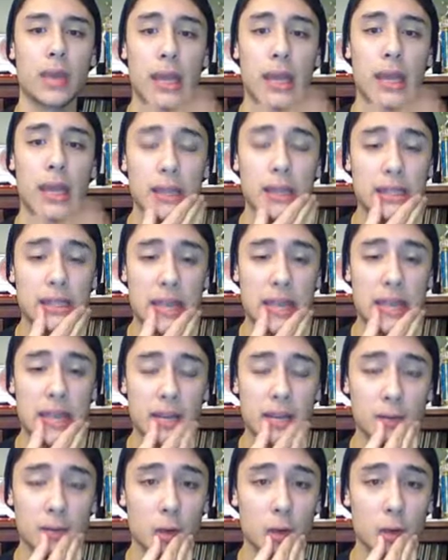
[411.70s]
And that's
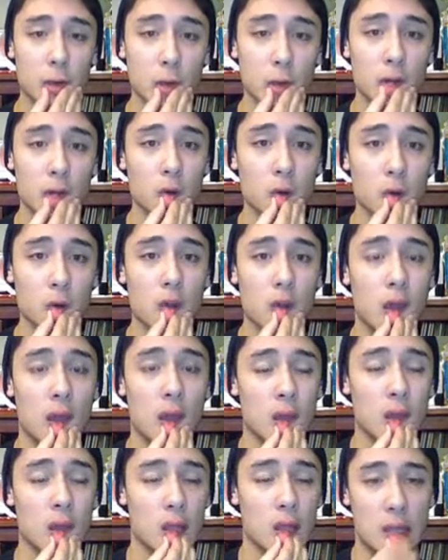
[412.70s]
not even a critical
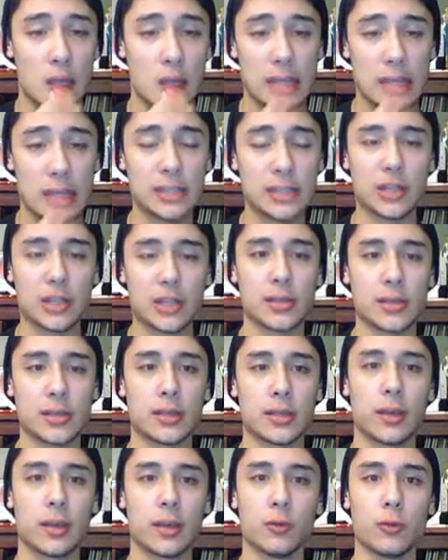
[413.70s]
hit. That's
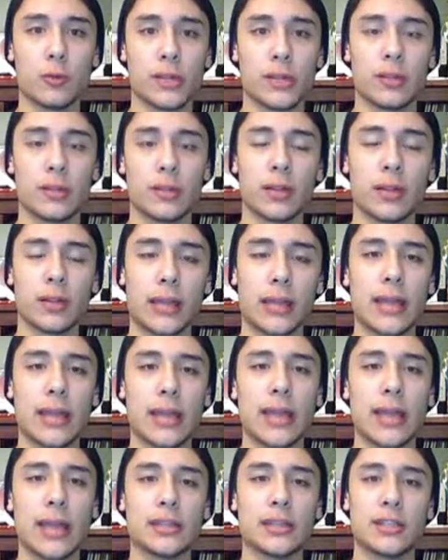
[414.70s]
just,
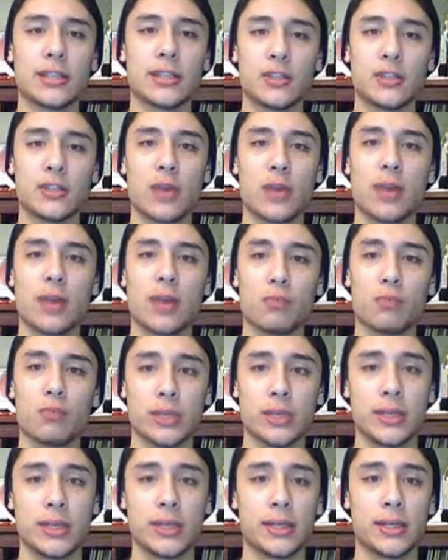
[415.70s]
that is a straight-up
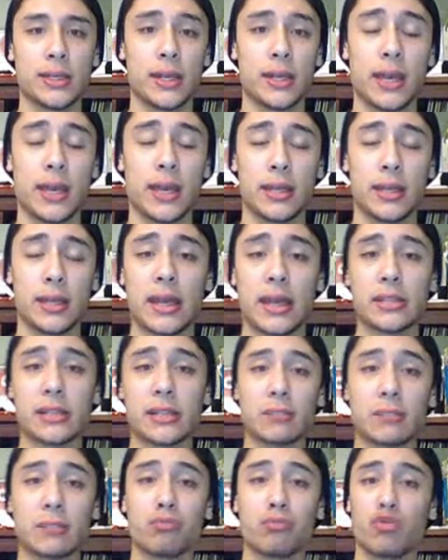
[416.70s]
resisted hit. That
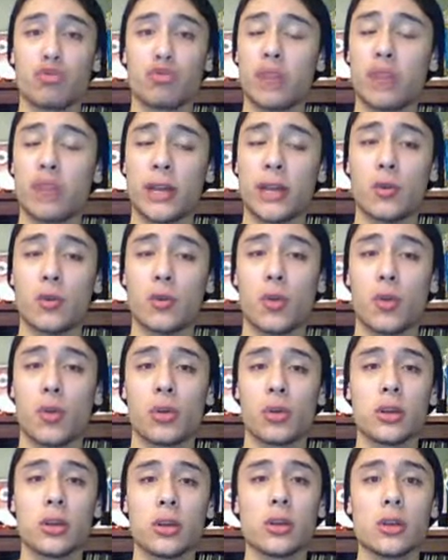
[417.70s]
is pretty cool.
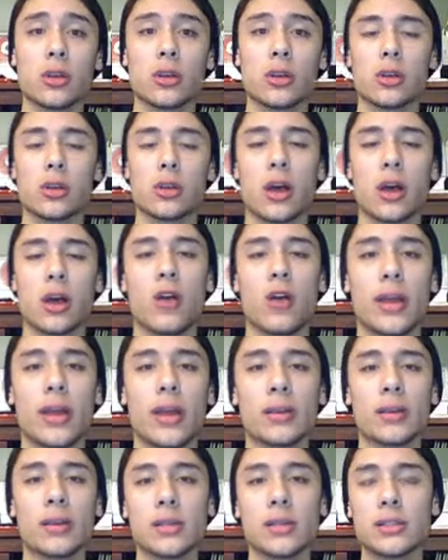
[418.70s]

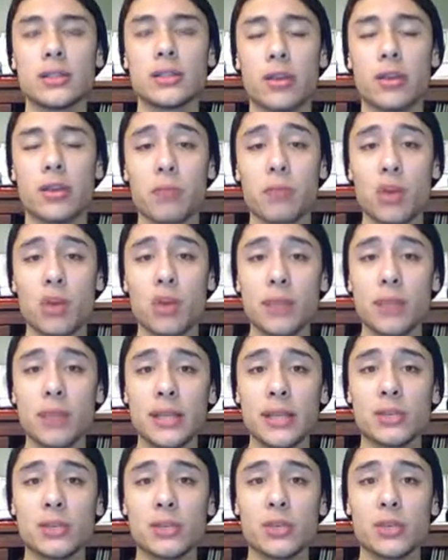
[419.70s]
Alright, so I'm
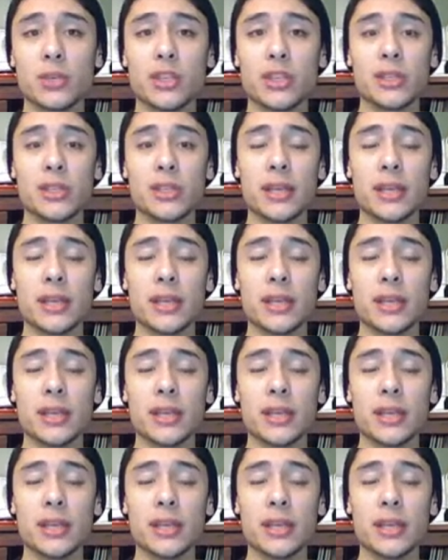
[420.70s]
hoping he switches